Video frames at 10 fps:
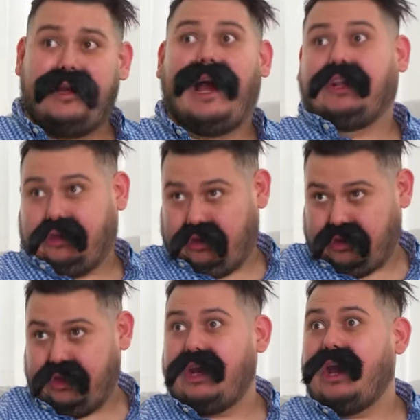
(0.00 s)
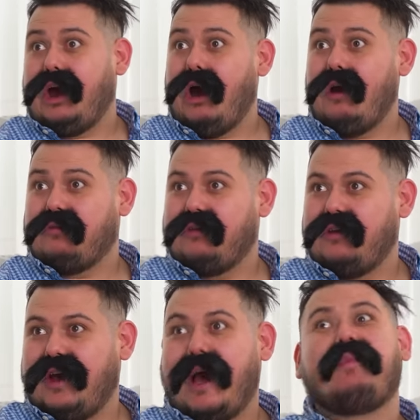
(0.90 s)
I took the day off.
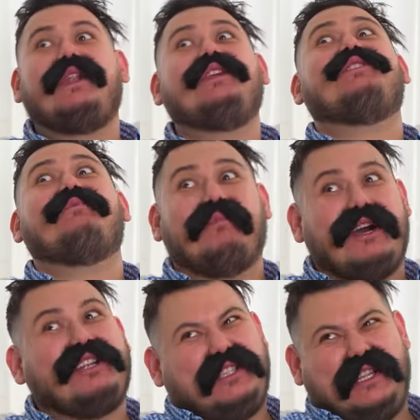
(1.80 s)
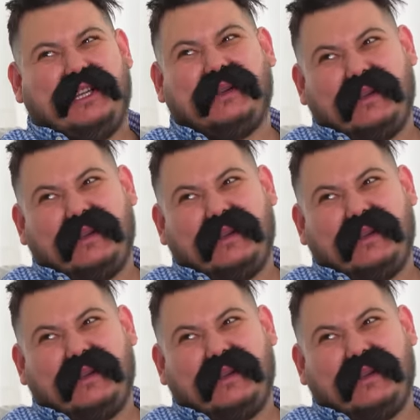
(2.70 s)
I'm getting some much needed